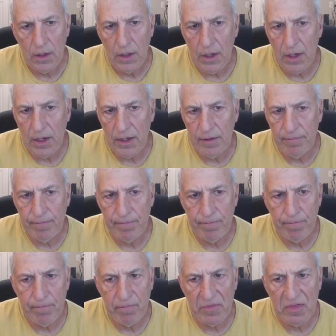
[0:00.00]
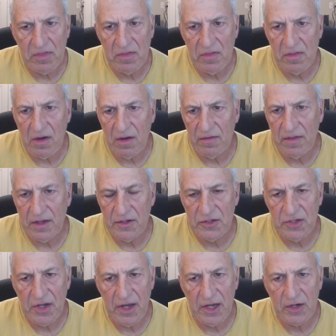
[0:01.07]
Thought that
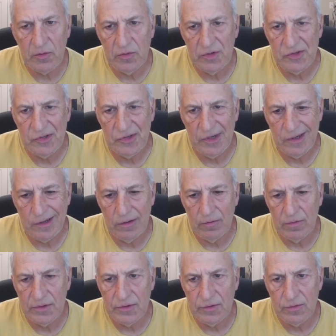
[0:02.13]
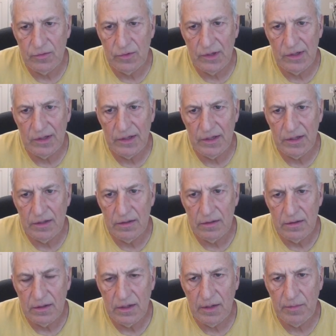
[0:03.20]
check was really
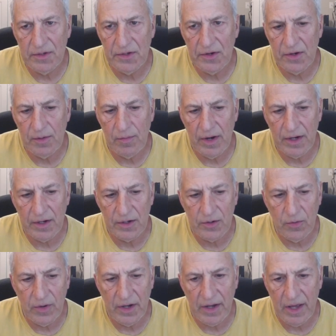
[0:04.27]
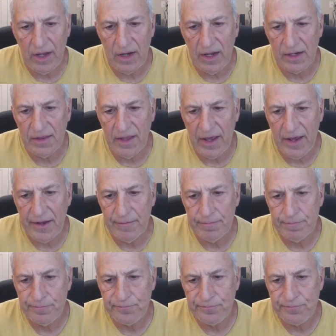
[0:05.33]
immature, bringing the queen out like that.